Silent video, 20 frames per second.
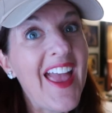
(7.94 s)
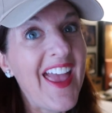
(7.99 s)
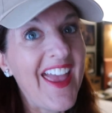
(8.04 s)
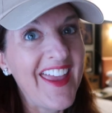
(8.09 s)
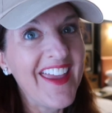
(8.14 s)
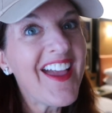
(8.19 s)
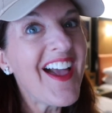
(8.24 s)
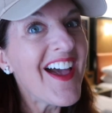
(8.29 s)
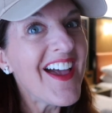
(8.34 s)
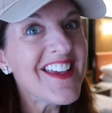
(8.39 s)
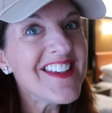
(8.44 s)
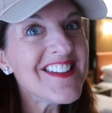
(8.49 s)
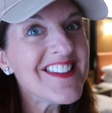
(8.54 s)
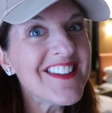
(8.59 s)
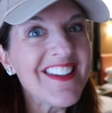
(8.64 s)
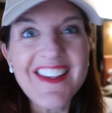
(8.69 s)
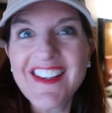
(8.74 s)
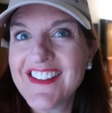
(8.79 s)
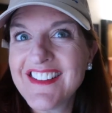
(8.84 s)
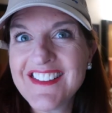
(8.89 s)
Hey guys,
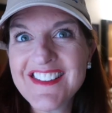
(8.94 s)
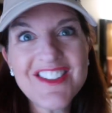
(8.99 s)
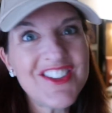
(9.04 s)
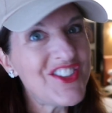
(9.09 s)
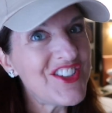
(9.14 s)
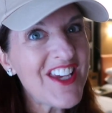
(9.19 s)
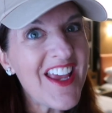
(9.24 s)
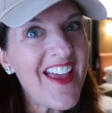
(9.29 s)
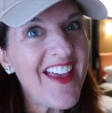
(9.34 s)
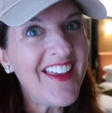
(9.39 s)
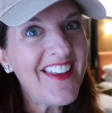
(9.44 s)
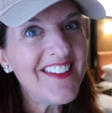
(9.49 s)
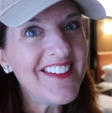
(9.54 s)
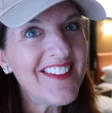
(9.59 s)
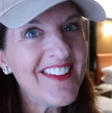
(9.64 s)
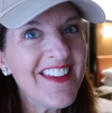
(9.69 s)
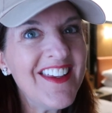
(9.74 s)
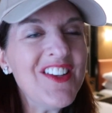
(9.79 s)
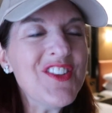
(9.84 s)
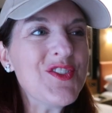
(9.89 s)
it's
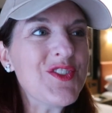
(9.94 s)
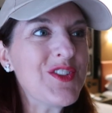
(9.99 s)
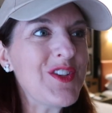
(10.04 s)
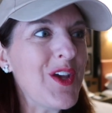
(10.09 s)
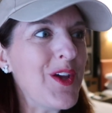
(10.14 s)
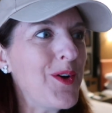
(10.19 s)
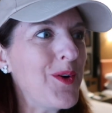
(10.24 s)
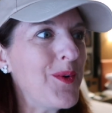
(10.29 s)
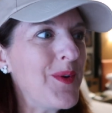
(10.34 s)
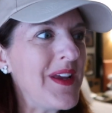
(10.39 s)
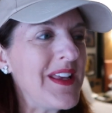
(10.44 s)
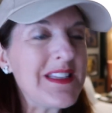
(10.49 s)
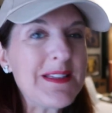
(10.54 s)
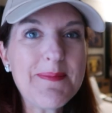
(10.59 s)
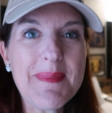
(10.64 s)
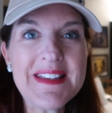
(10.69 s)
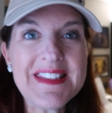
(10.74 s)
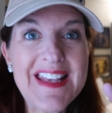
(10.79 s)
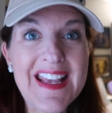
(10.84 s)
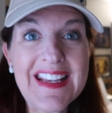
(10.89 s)
Jen. So
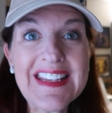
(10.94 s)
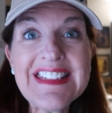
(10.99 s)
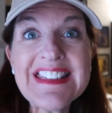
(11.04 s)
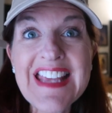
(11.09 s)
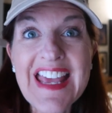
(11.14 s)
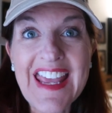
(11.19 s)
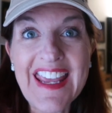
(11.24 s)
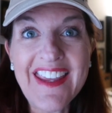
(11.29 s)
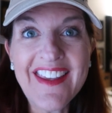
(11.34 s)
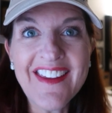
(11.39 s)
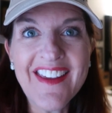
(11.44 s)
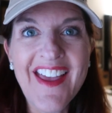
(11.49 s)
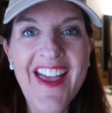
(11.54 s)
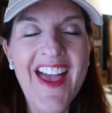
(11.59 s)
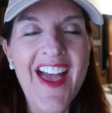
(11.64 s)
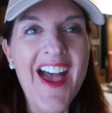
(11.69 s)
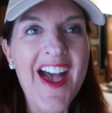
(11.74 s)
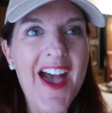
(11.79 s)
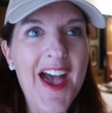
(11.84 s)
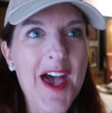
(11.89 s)
it's my second day.
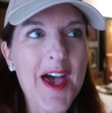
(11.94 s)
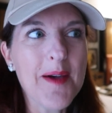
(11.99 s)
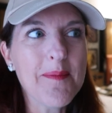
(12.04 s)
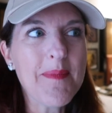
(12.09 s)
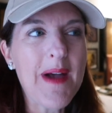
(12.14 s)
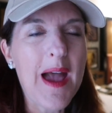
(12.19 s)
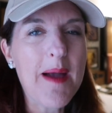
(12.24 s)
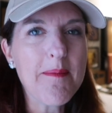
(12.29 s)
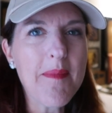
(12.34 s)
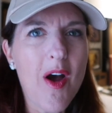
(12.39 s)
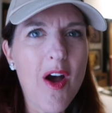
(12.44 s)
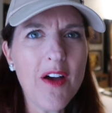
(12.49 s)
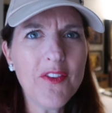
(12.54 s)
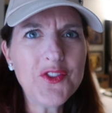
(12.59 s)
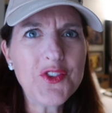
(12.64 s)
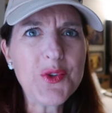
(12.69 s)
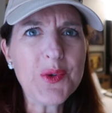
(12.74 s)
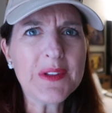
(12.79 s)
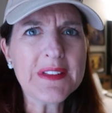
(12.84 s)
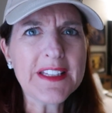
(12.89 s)
Um, I'm
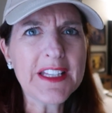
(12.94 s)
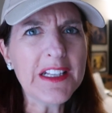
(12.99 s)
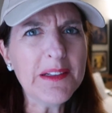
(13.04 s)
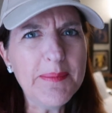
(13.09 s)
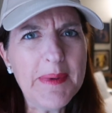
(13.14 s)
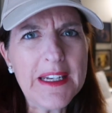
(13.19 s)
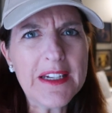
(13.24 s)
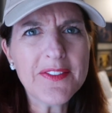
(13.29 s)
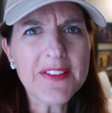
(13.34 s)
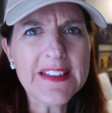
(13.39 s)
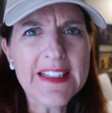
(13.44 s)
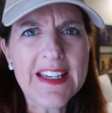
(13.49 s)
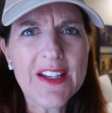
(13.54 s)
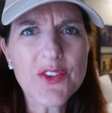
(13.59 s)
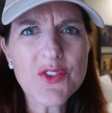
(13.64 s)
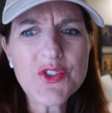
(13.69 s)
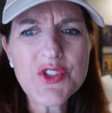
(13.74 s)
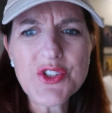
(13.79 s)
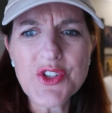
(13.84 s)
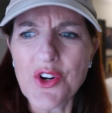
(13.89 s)
off to a little bit of a
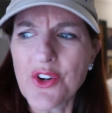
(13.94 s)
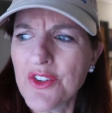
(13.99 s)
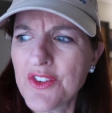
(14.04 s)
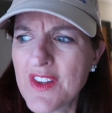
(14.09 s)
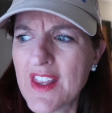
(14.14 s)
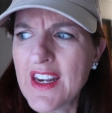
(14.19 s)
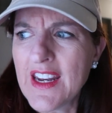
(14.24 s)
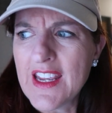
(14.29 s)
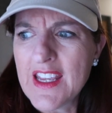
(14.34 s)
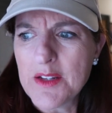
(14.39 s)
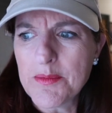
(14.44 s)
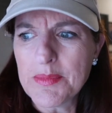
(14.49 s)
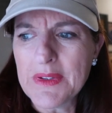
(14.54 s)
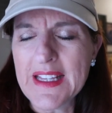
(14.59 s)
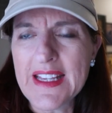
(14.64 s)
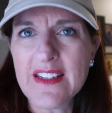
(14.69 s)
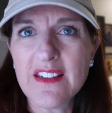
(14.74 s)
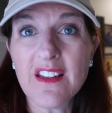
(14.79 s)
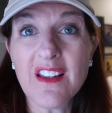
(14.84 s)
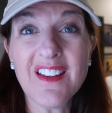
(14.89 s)
later start than I had
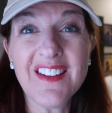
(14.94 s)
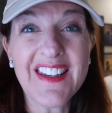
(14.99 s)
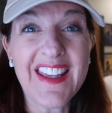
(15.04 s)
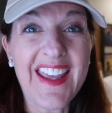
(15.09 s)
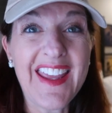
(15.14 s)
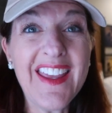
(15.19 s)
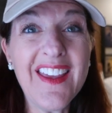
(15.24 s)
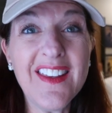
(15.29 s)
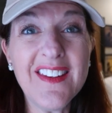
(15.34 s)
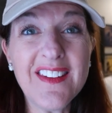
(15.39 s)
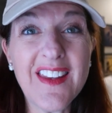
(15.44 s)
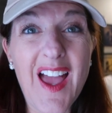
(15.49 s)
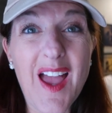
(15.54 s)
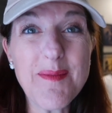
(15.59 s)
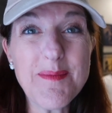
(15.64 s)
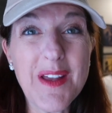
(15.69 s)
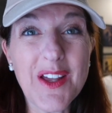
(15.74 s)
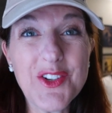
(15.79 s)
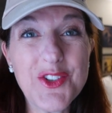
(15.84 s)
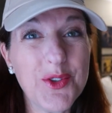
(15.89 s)
planned on, and
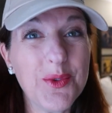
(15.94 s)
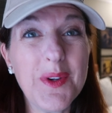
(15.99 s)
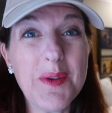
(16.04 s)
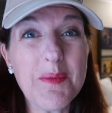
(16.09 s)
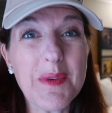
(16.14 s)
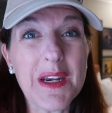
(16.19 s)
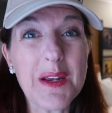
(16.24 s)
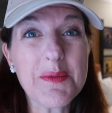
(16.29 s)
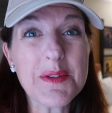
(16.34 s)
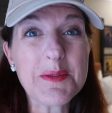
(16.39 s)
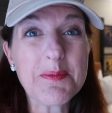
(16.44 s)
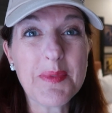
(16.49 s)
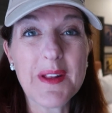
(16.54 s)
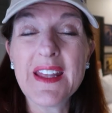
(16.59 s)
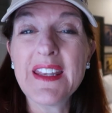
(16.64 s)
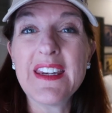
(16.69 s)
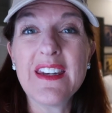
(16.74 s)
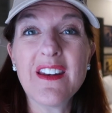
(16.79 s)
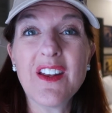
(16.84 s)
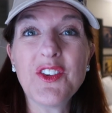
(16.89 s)
I'm not doing what I was
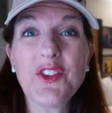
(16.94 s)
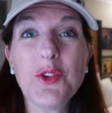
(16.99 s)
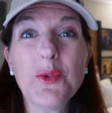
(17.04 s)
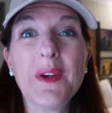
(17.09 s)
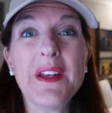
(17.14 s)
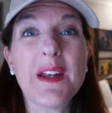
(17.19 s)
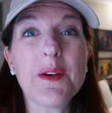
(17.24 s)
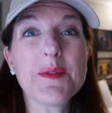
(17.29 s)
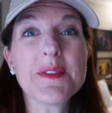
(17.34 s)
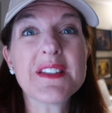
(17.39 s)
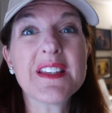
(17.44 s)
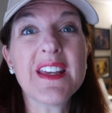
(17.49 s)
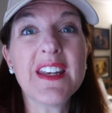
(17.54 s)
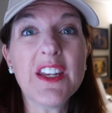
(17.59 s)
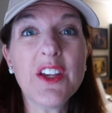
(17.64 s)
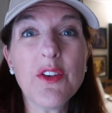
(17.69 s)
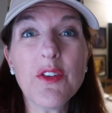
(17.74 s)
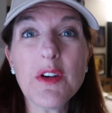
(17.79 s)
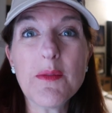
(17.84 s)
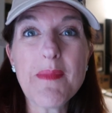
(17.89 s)
planning on doing. I was going
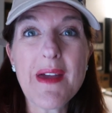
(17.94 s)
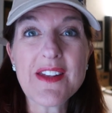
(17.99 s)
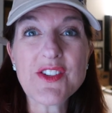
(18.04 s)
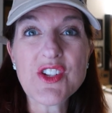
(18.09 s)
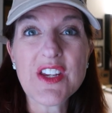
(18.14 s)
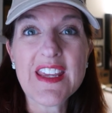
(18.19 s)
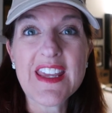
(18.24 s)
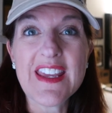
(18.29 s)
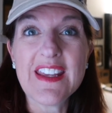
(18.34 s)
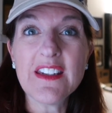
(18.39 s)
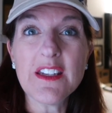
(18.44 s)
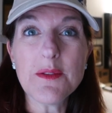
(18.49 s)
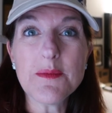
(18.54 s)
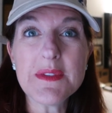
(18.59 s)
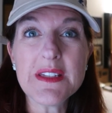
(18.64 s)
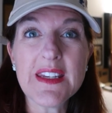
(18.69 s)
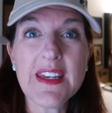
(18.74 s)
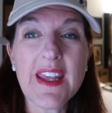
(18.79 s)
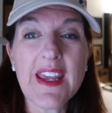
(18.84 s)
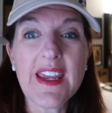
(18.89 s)
to go to Magic
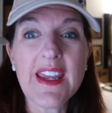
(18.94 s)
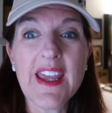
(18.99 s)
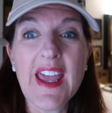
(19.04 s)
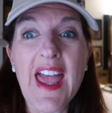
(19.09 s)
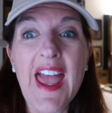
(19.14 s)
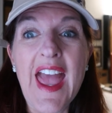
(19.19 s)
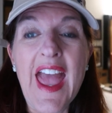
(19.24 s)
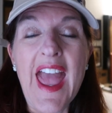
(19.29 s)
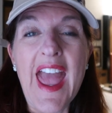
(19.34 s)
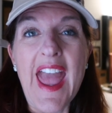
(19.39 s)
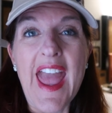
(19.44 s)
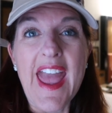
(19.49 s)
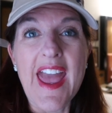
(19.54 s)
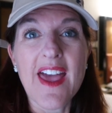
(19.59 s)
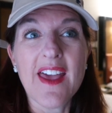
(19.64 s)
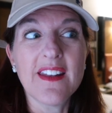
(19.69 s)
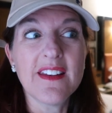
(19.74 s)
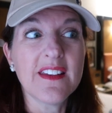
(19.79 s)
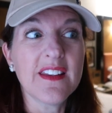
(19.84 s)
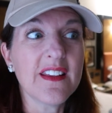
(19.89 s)
Kingdom today,
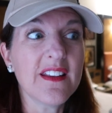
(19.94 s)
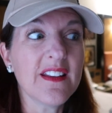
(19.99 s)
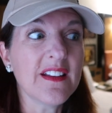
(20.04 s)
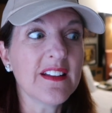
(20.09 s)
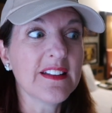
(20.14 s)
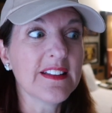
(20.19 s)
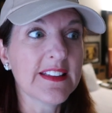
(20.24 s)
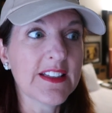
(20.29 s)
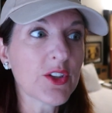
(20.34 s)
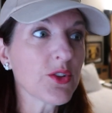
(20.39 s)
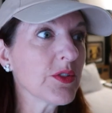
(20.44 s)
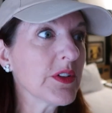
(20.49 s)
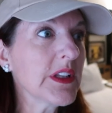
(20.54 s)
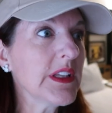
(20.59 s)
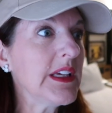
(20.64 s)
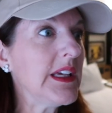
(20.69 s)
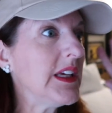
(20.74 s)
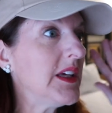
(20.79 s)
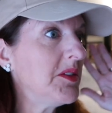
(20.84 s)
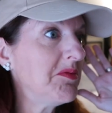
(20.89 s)
and
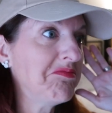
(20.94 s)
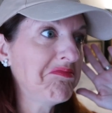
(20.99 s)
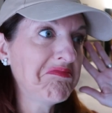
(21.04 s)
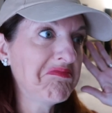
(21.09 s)
literally